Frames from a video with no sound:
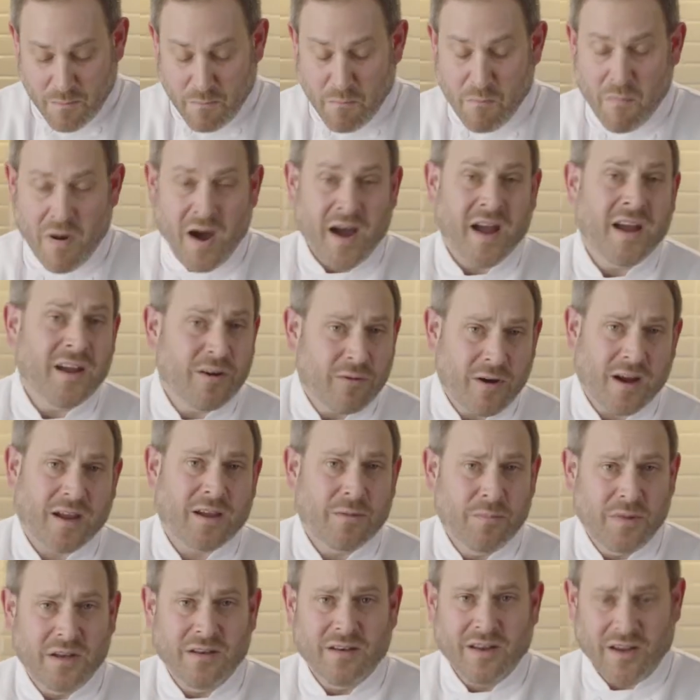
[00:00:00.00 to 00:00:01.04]
My
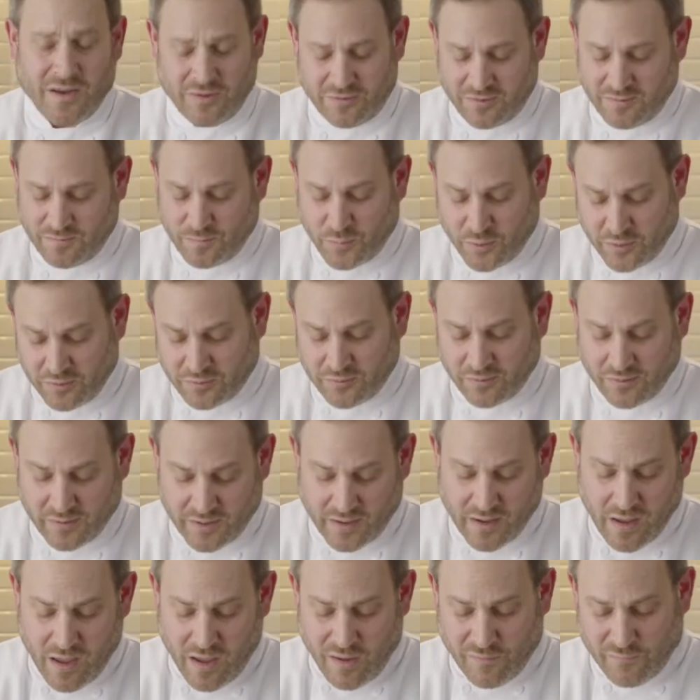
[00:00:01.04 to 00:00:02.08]
recommendation personally
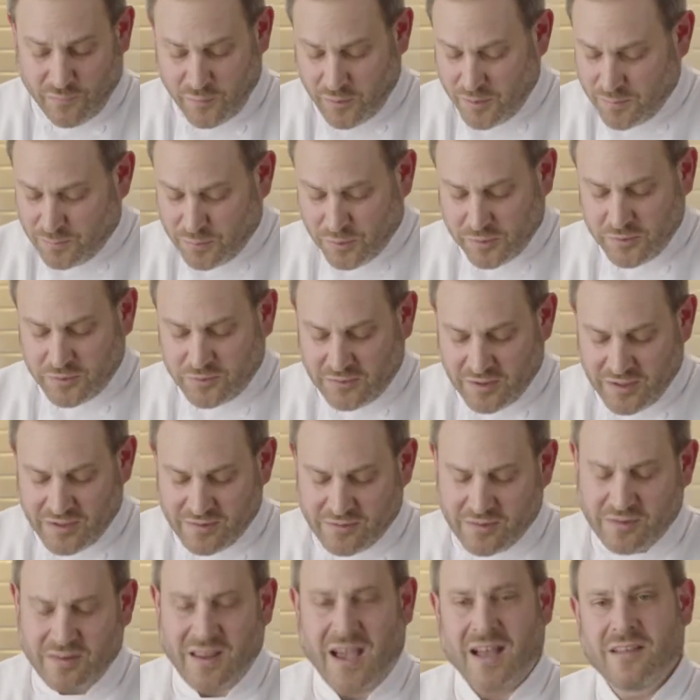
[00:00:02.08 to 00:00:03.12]
for a blue cheese
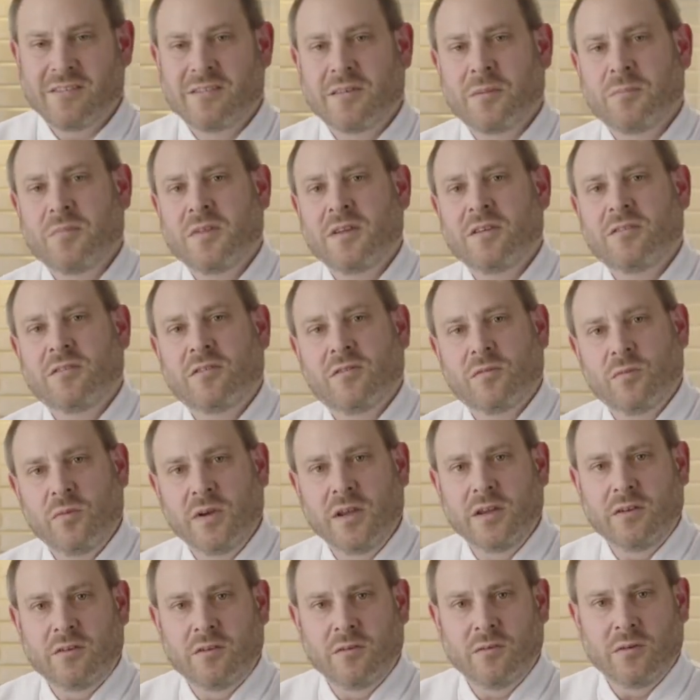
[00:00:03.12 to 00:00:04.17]
is to add something
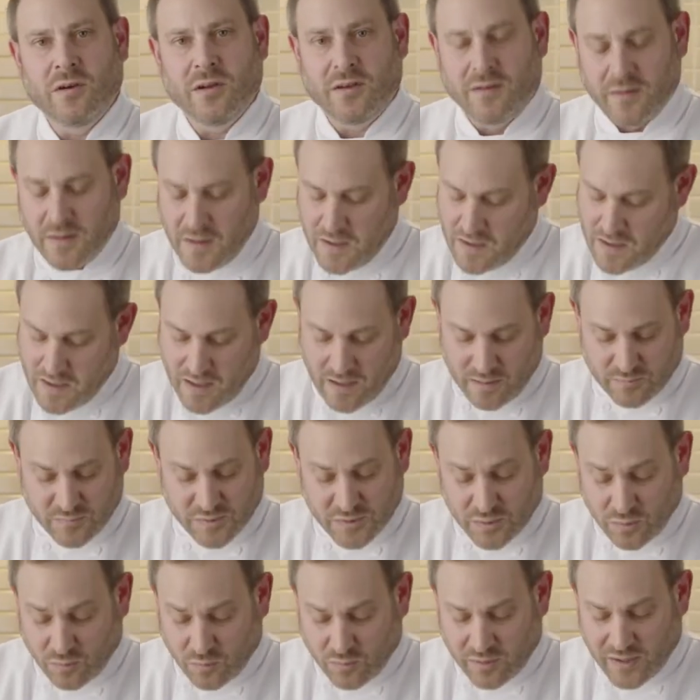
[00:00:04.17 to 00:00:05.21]
sweet to it.
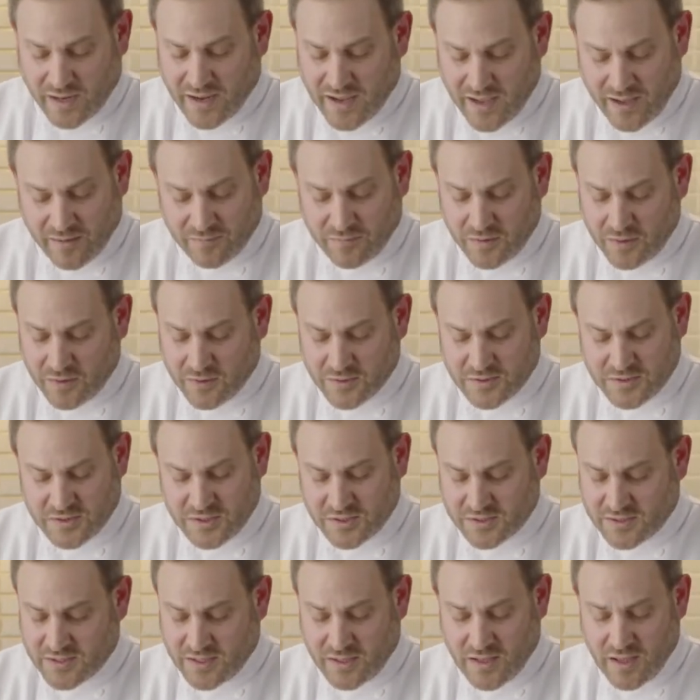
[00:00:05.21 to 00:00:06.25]
So what I have here is
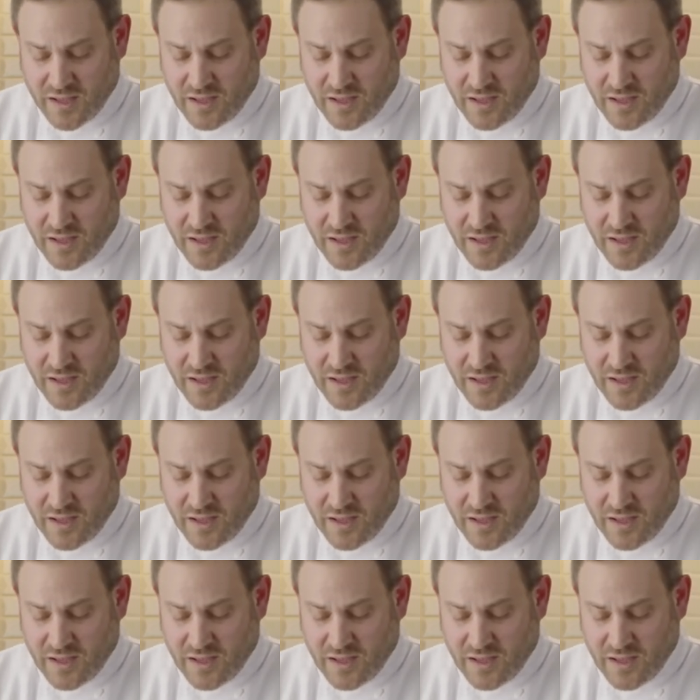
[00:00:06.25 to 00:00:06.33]
just a